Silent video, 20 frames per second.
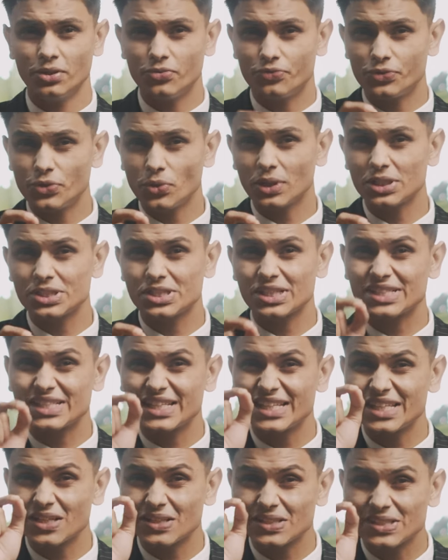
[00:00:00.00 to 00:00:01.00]
if you are
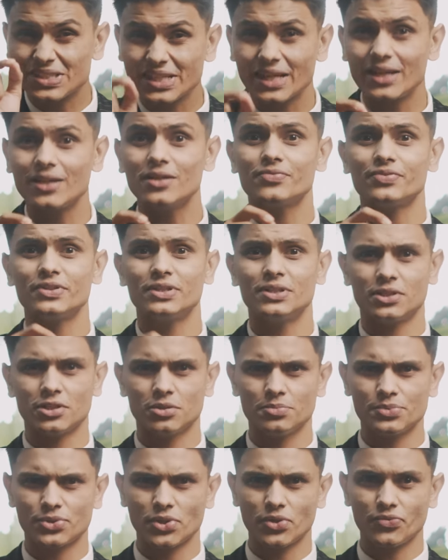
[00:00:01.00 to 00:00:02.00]
judging yourself in
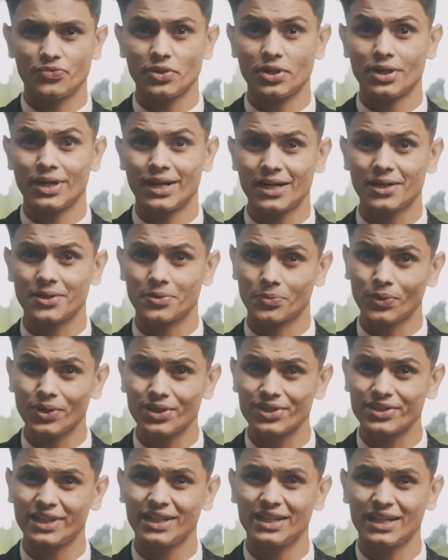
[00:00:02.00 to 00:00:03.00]
terms of your net
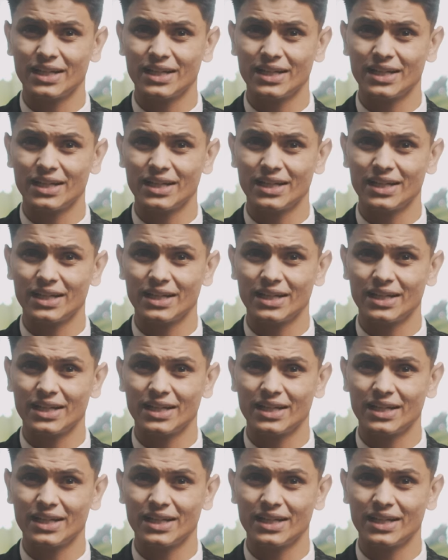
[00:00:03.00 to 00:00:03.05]
worth and